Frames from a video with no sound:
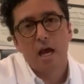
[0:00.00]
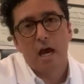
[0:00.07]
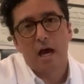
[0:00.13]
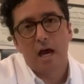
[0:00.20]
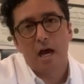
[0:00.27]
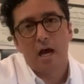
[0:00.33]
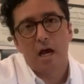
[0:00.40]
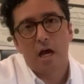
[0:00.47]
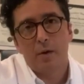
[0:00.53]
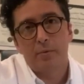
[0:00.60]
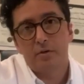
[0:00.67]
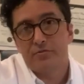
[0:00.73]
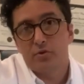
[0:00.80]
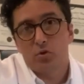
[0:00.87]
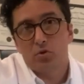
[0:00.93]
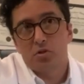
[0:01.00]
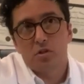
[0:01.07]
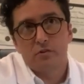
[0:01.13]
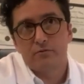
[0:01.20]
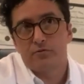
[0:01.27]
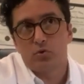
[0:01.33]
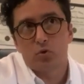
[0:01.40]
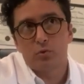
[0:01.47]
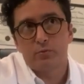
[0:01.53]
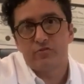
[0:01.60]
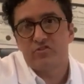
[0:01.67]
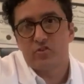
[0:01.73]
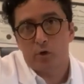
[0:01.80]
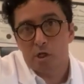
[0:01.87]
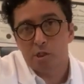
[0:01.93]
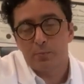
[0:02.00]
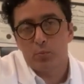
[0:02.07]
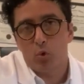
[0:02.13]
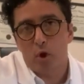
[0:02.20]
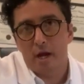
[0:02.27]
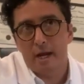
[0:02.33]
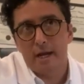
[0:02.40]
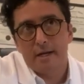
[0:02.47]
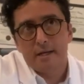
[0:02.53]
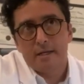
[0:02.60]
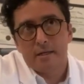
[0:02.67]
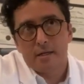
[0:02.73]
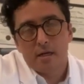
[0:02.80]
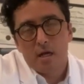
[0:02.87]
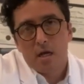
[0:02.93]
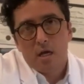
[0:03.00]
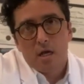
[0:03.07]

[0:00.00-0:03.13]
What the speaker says: But if you're looking for fresh bread and